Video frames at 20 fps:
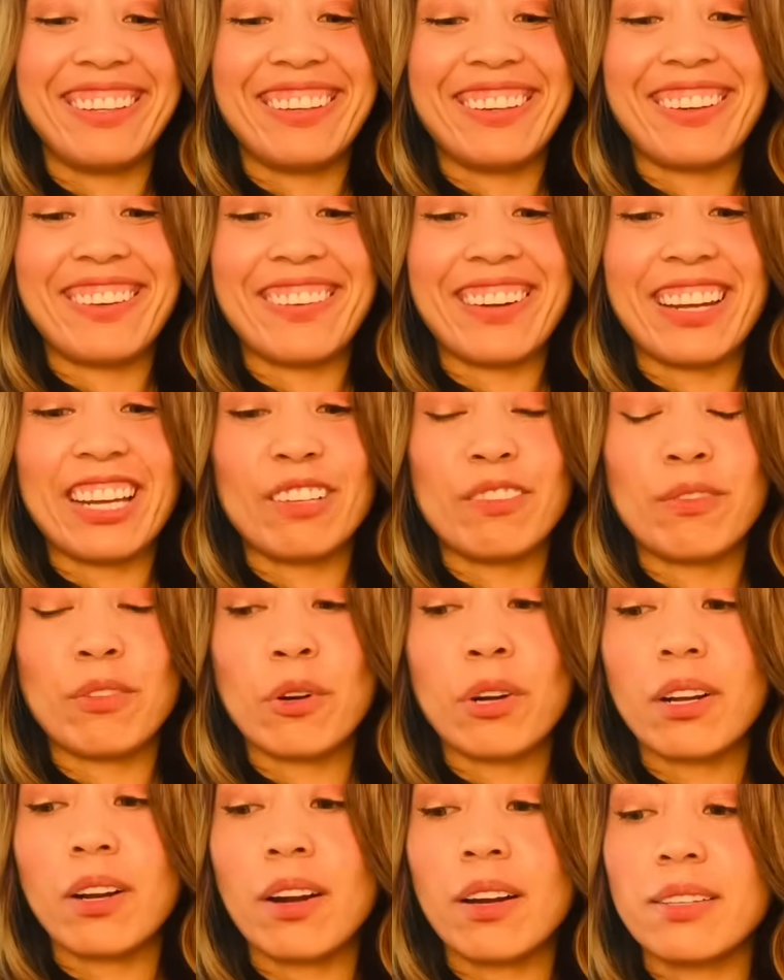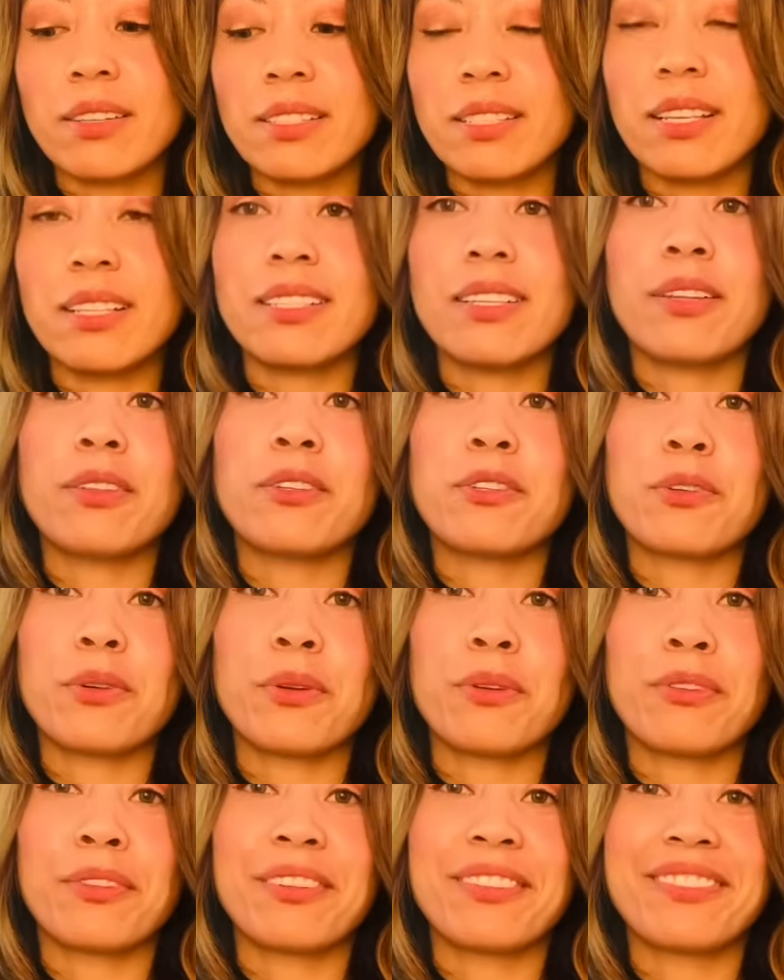All right, four cards that tell the
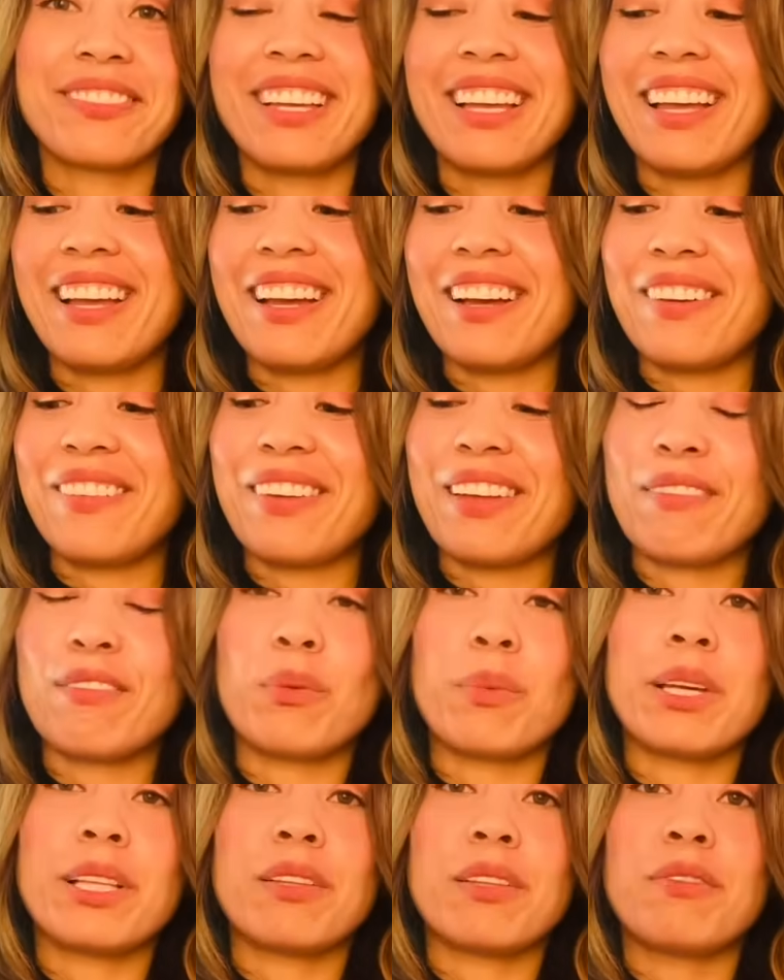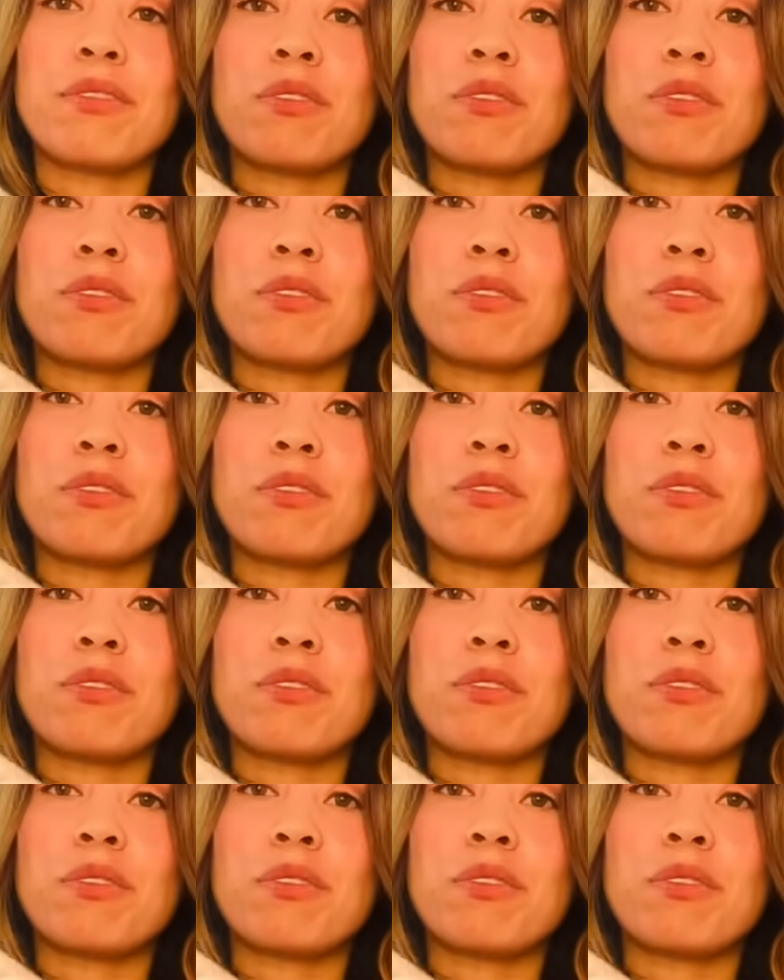truth. We have the Wheel of